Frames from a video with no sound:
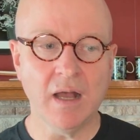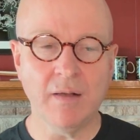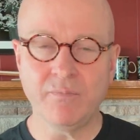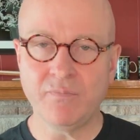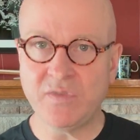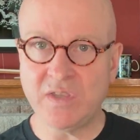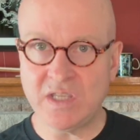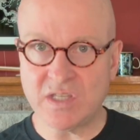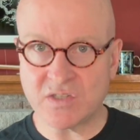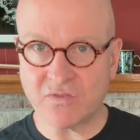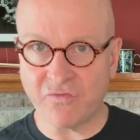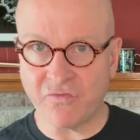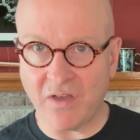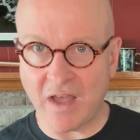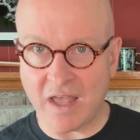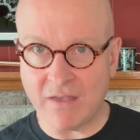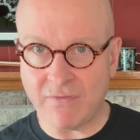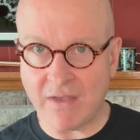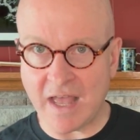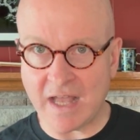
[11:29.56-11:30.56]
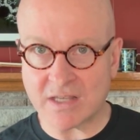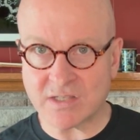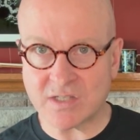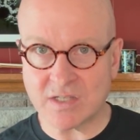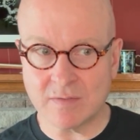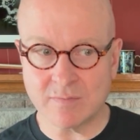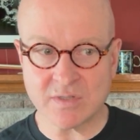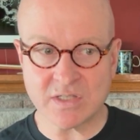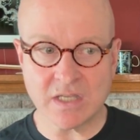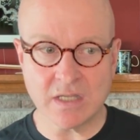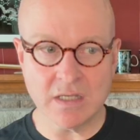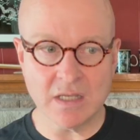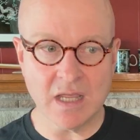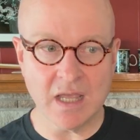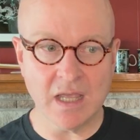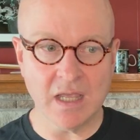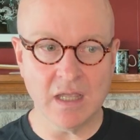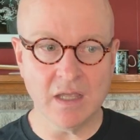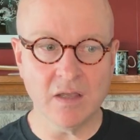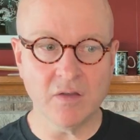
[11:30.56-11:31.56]
these 5 axioms
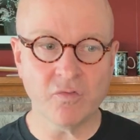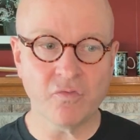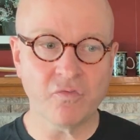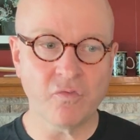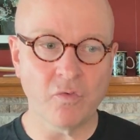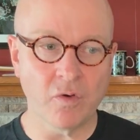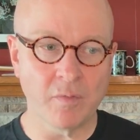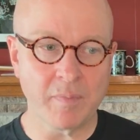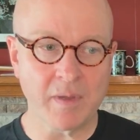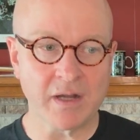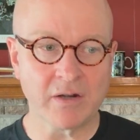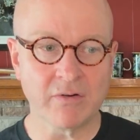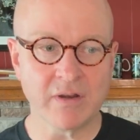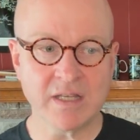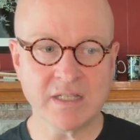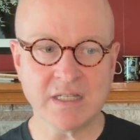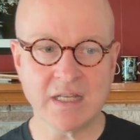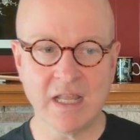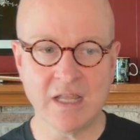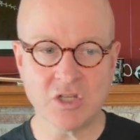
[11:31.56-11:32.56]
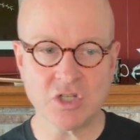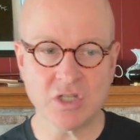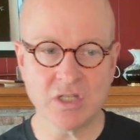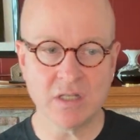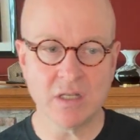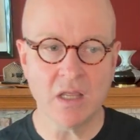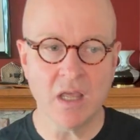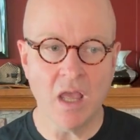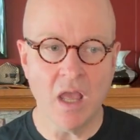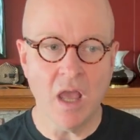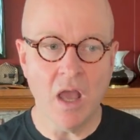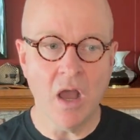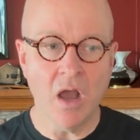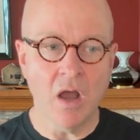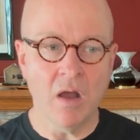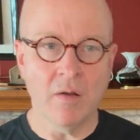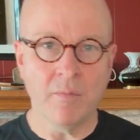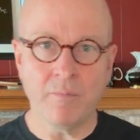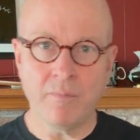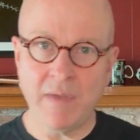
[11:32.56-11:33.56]
today for better intonation:
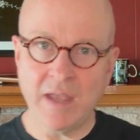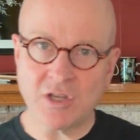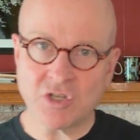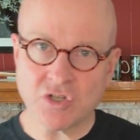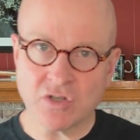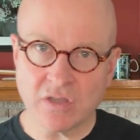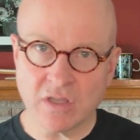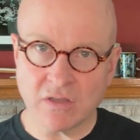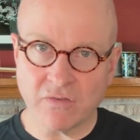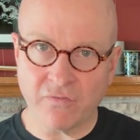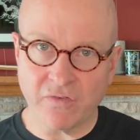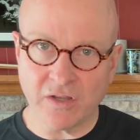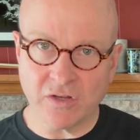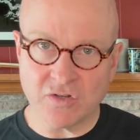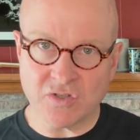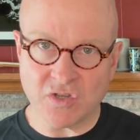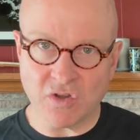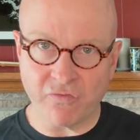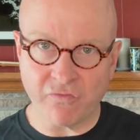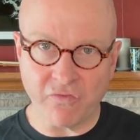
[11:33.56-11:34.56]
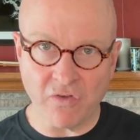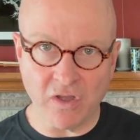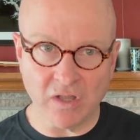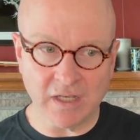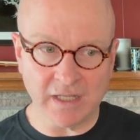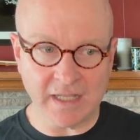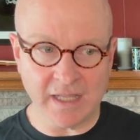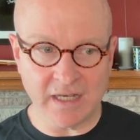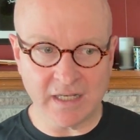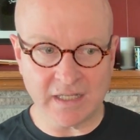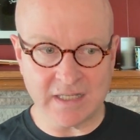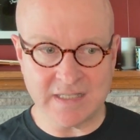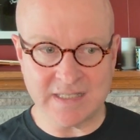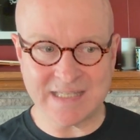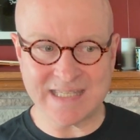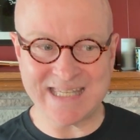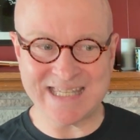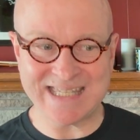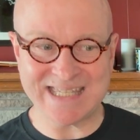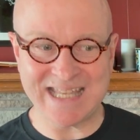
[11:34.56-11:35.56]
make sure that the fingers are falling at a
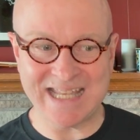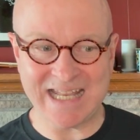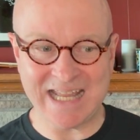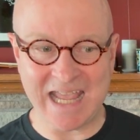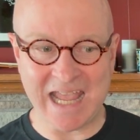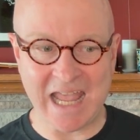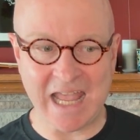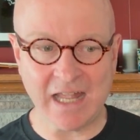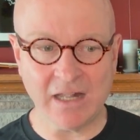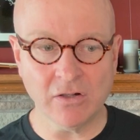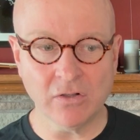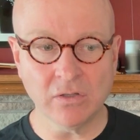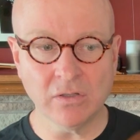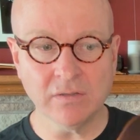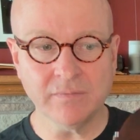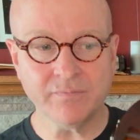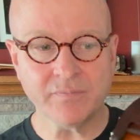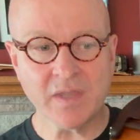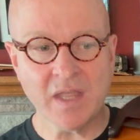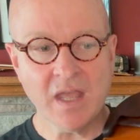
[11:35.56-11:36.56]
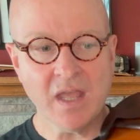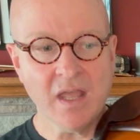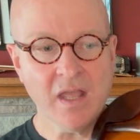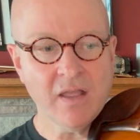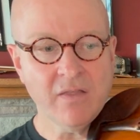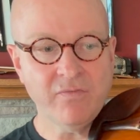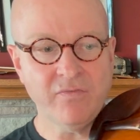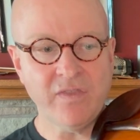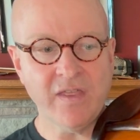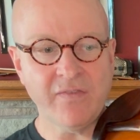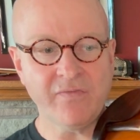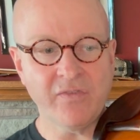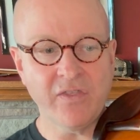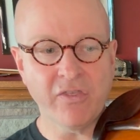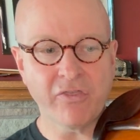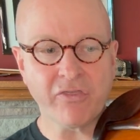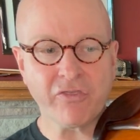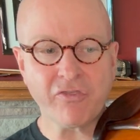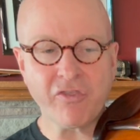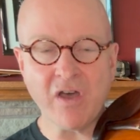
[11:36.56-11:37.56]
consistent angle, that
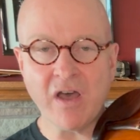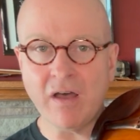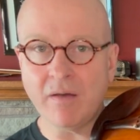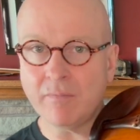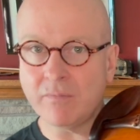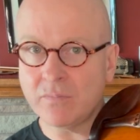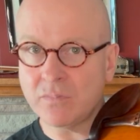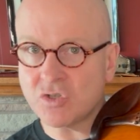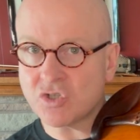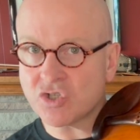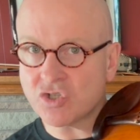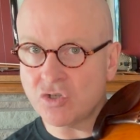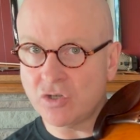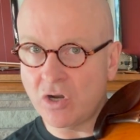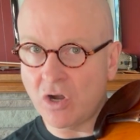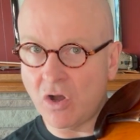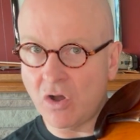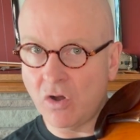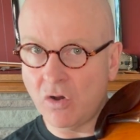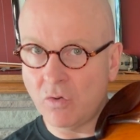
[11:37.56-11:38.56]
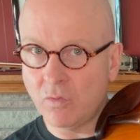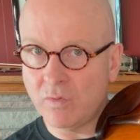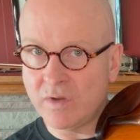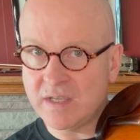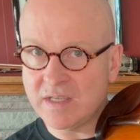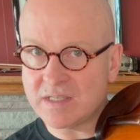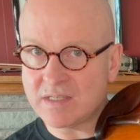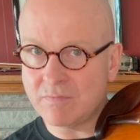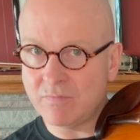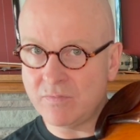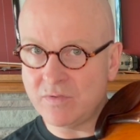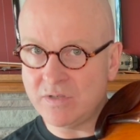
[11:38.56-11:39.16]
the thumb should always